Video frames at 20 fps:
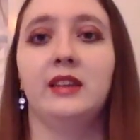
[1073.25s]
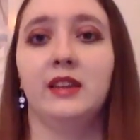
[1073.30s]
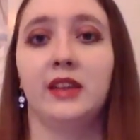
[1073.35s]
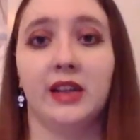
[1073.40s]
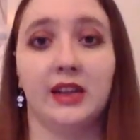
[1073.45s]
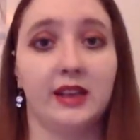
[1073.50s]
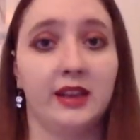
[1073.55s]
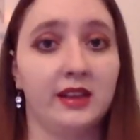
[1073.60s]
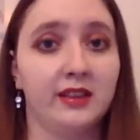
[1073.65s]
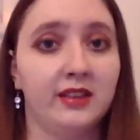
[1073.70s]

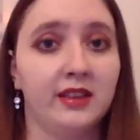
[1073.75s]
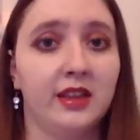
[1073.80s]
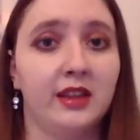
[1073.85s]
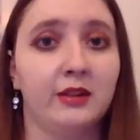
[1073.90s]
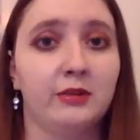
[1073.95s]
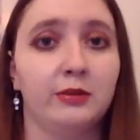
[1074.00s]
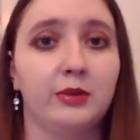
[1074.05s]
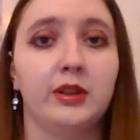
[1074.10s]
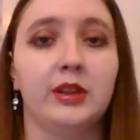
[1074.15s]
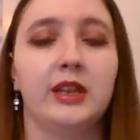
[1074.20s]
like I
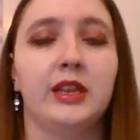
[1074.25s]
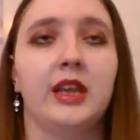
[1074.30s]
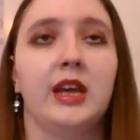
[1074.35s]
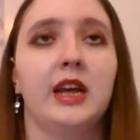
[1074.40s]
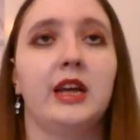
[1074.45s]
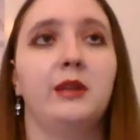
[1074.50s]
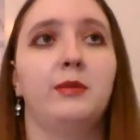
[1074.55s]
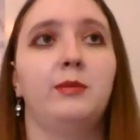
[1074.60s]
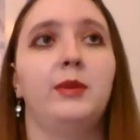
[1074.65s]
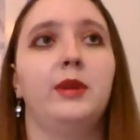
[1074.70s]
said, really
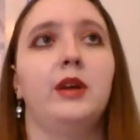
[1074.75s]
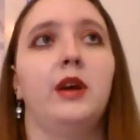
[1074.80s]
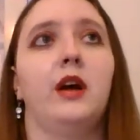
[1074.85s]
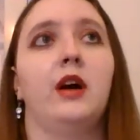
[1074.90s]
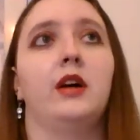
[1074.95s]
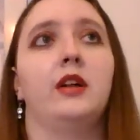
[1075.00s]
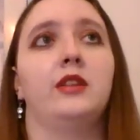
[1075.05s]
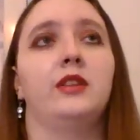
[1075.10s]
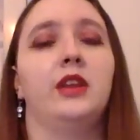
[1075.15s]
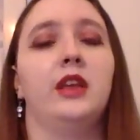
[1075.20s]
had me on